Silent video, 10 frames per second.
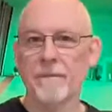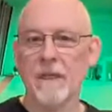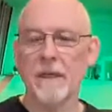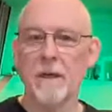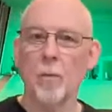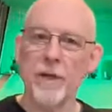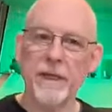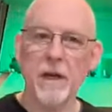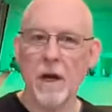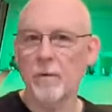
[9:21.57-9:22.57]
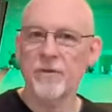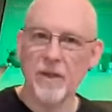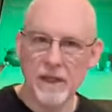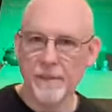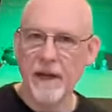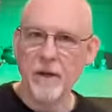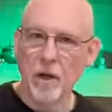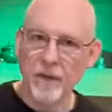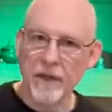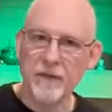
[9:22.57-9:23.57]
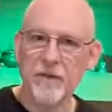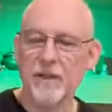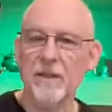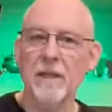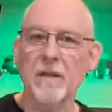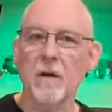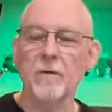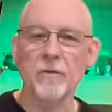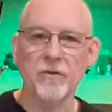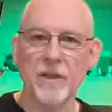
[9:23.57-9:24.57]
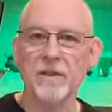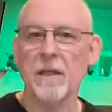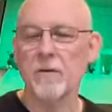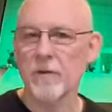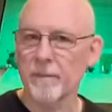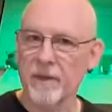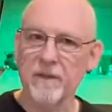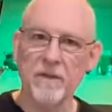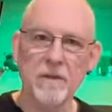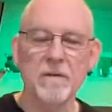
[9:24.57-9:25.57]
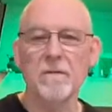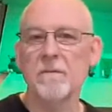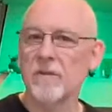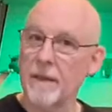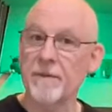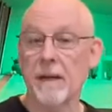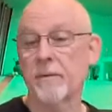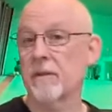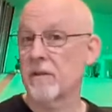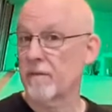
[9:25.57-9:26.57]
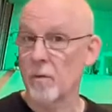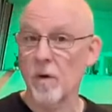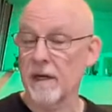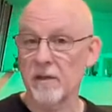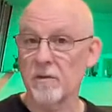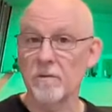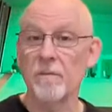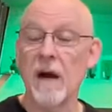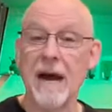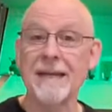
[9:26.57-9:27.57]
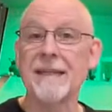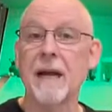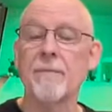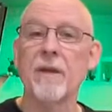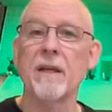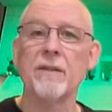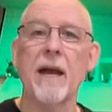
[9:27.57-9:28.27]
We can always think about all the 16th notes or 16th triplets and septuplets if you want to do odd time things.